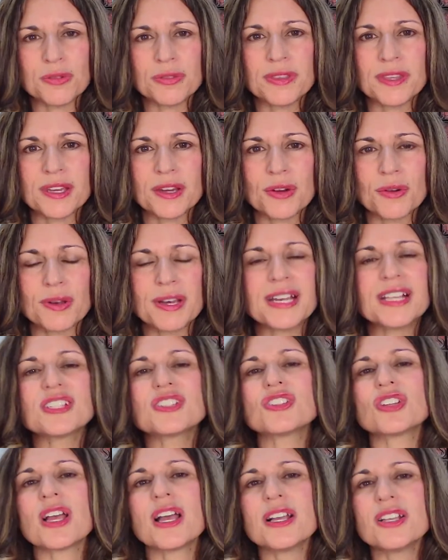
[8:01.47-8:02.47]
there, and it's
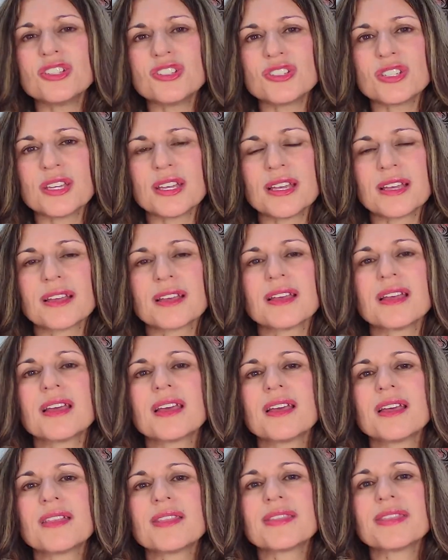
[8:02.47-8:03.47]
touching
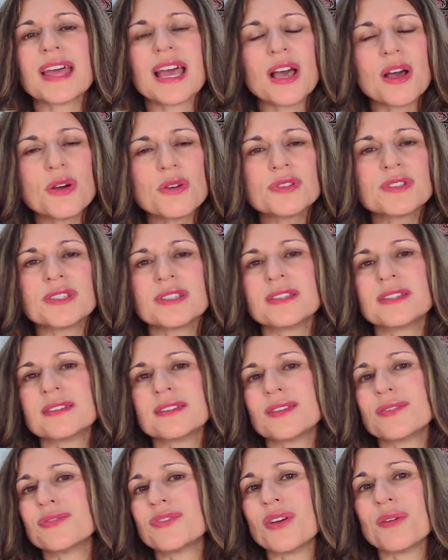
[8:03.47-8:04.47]

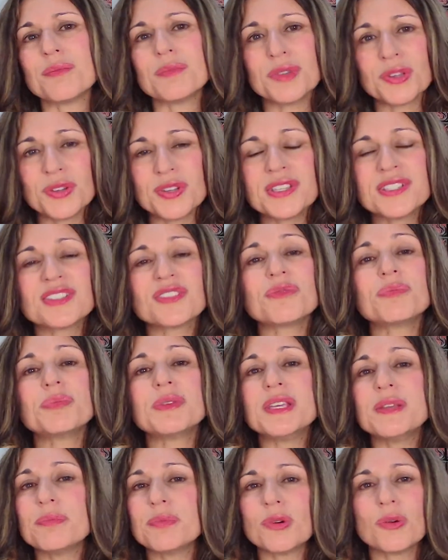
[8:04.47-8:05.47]
thousands, if not millions of
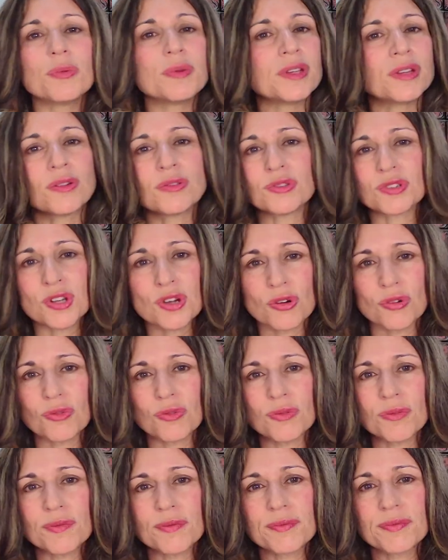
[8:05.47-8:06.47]
people we don't know.
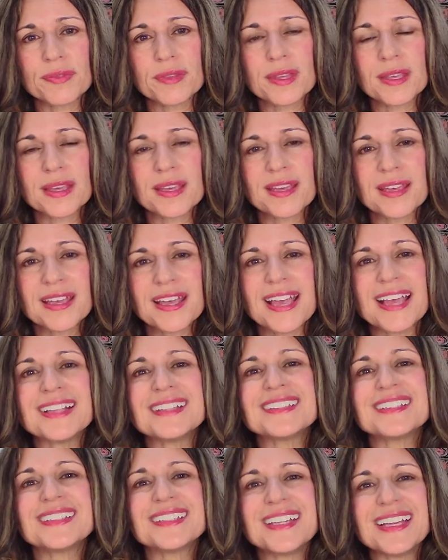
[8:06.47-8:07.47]
And
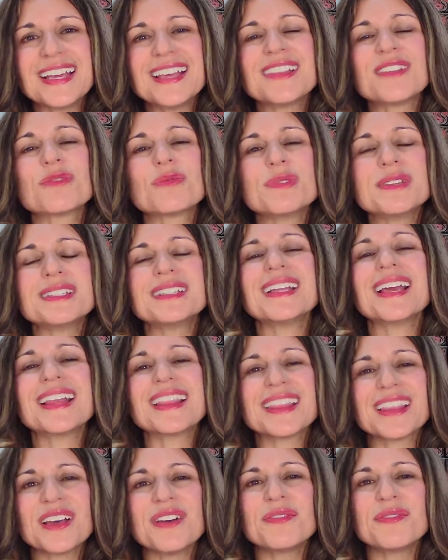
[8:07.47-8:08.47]
today, the reason I
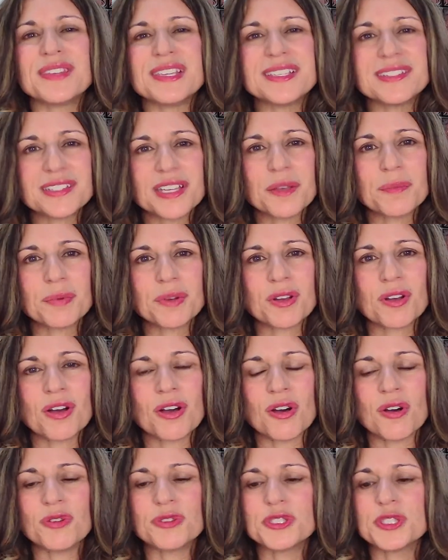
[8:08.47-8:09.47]
love these type of
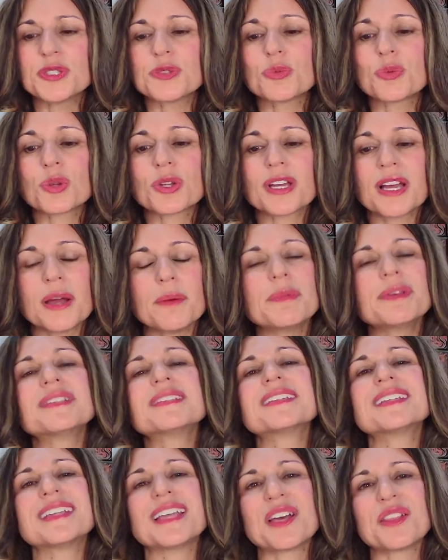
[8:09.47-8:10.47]
calls is we're coming
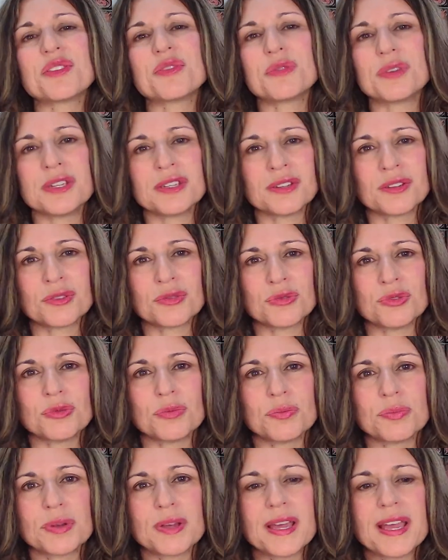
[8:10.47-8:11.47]
together in a
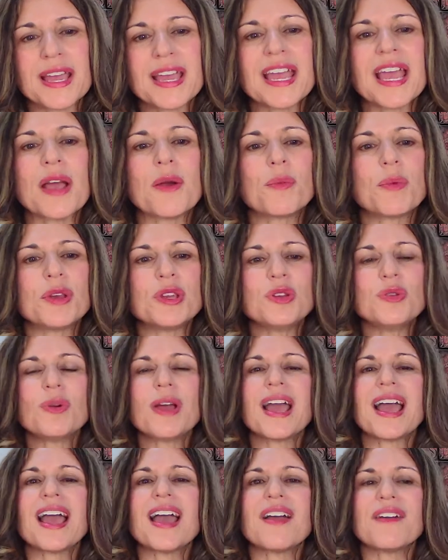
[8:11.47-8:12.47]
group. And when you
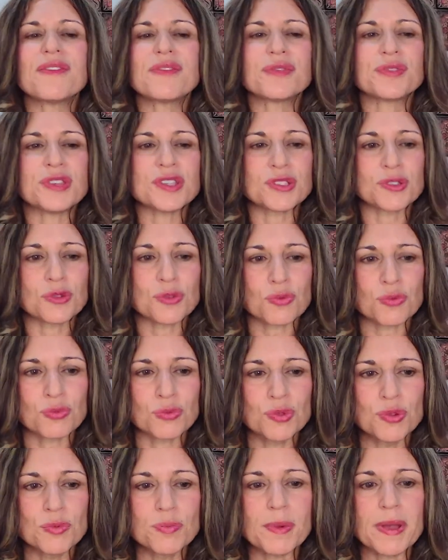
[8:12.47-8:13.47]
have this
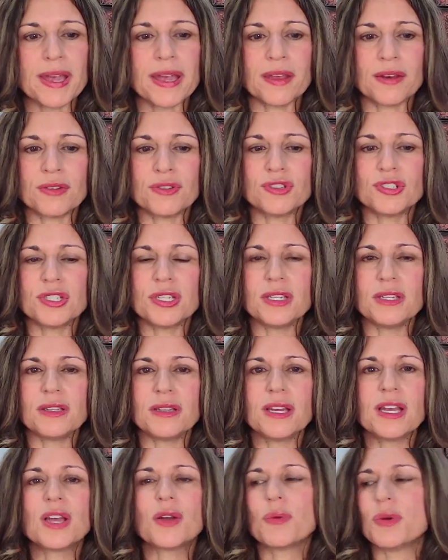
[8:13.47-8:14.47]
group energy,
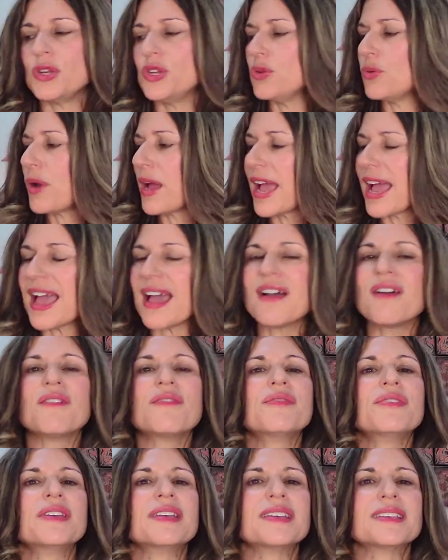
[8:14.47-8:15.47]
when you
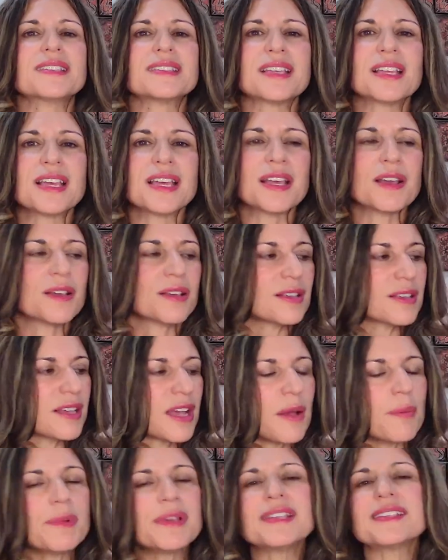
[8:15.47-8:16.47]
have this
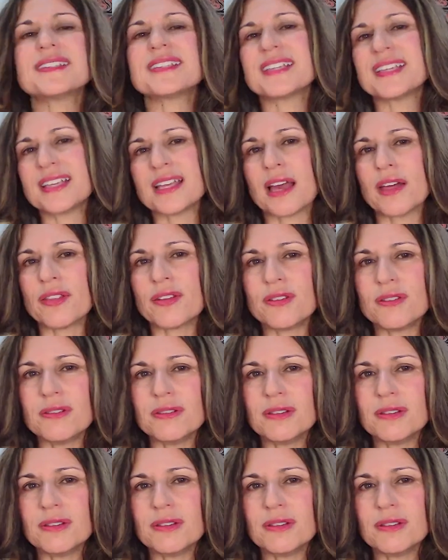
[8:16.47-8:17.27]
coming together,